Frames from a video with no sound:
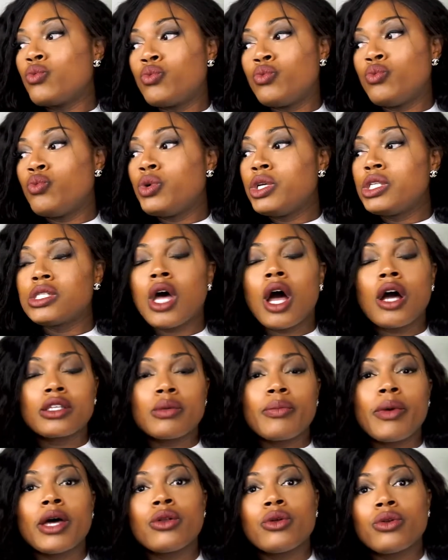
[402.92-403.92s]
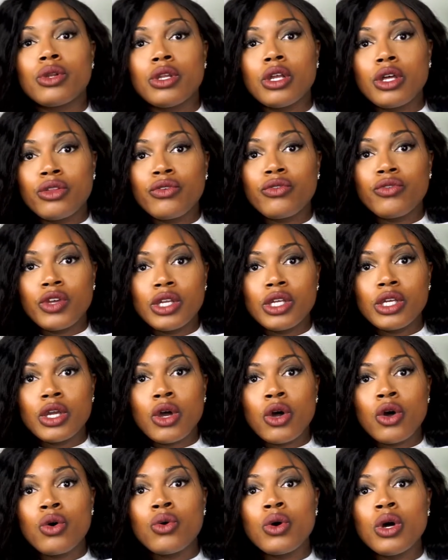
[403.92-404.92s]
We talked about on another
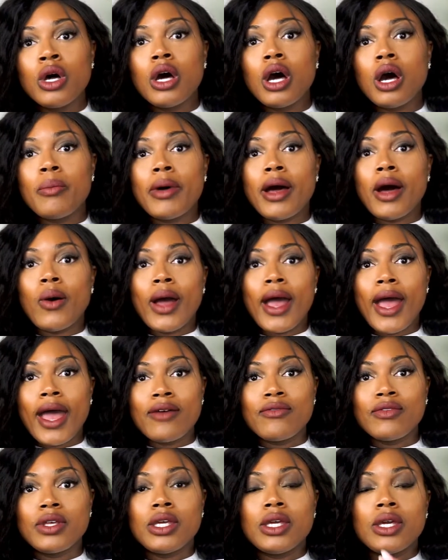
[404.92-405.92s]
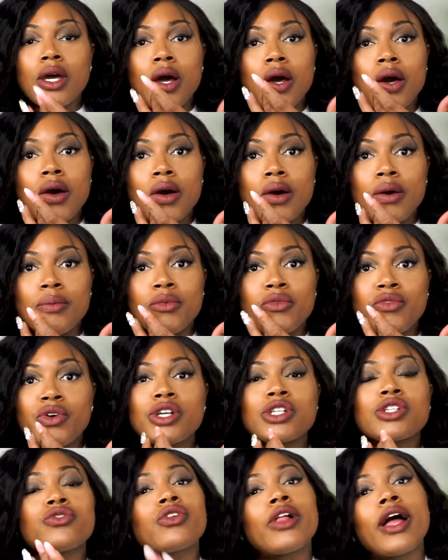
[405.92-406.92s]
video about having
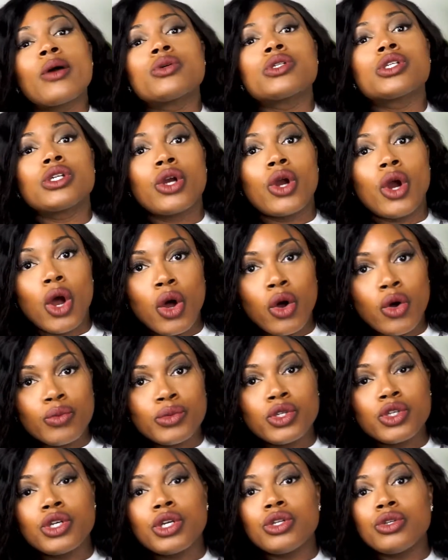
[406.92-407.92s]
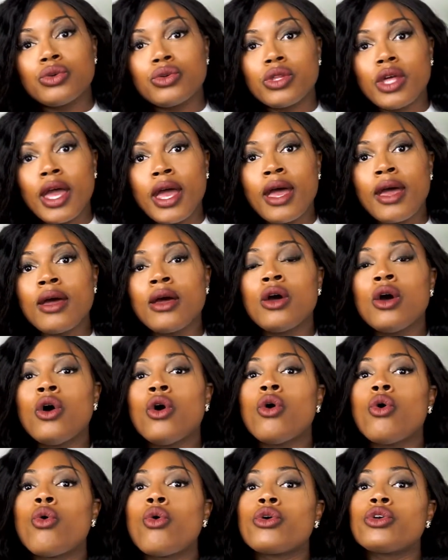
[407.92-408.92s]
fresh flowers in your home, so you can do that.
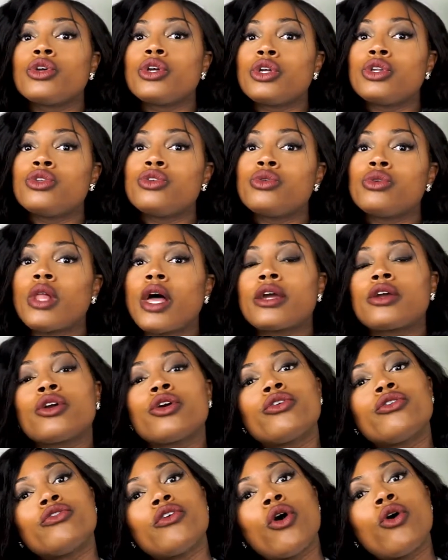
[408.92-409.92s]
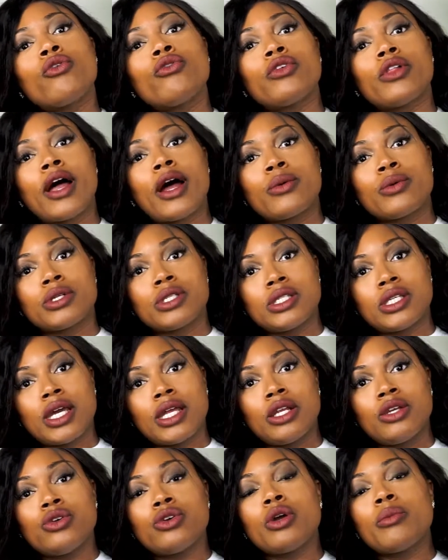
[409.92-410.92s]
Or you can do like your faux flower
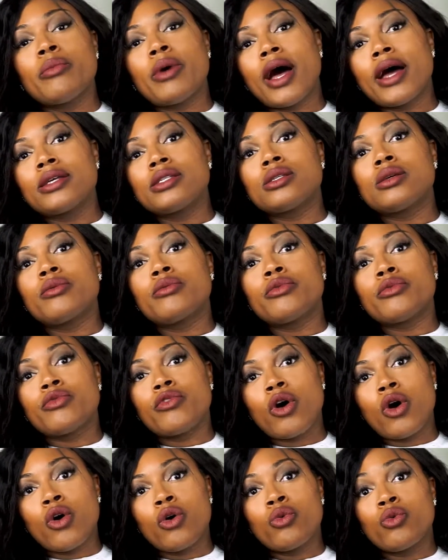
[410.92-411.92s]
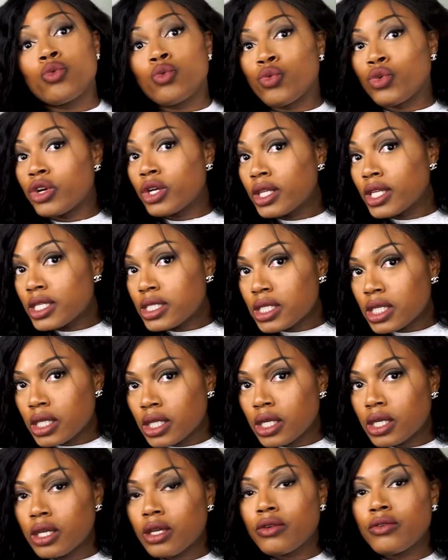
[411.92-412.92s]
setting. You can buy some faux, realistic
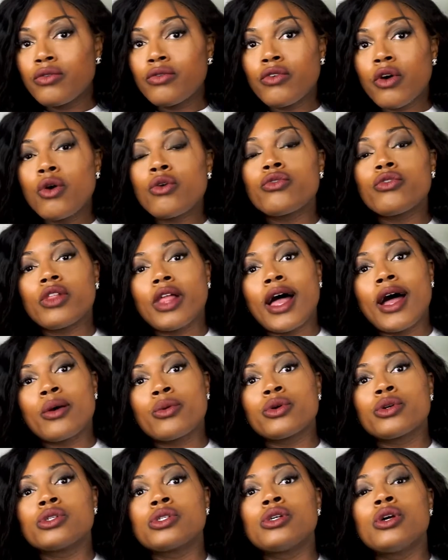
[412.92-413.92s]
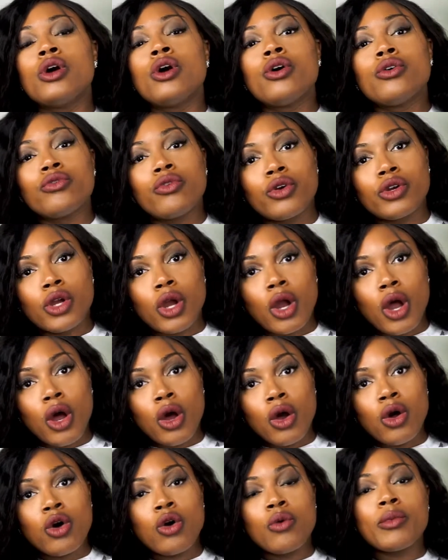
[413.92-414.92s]
looking faux flowers for your
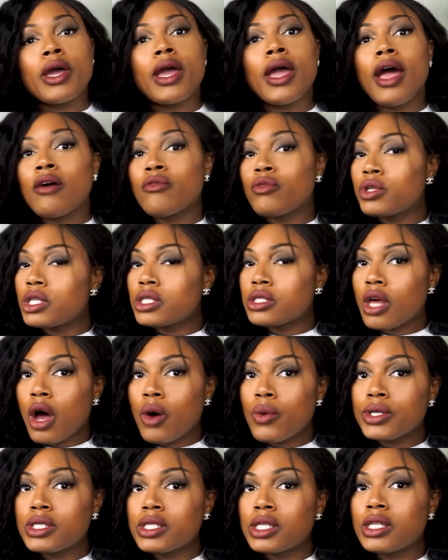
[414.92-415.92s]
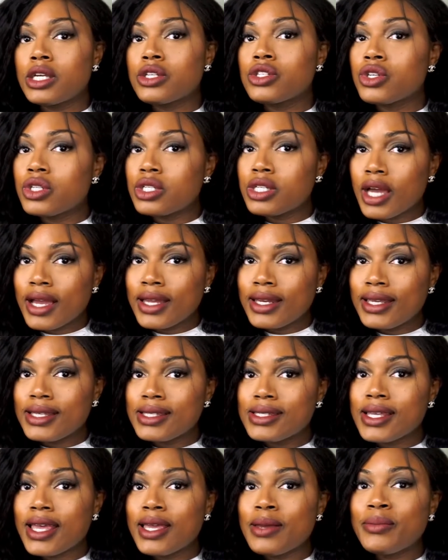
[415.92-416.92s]
home and have one that's always sitting at your dining
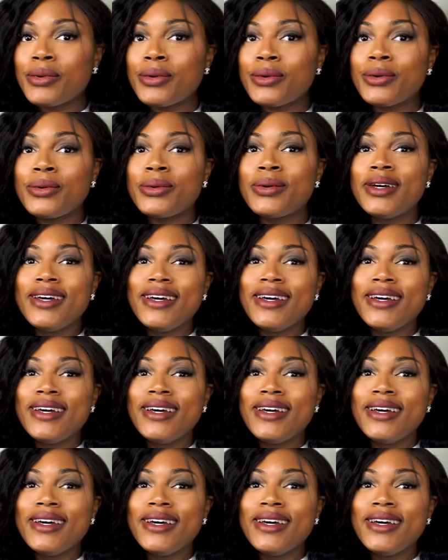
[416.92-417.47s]
table.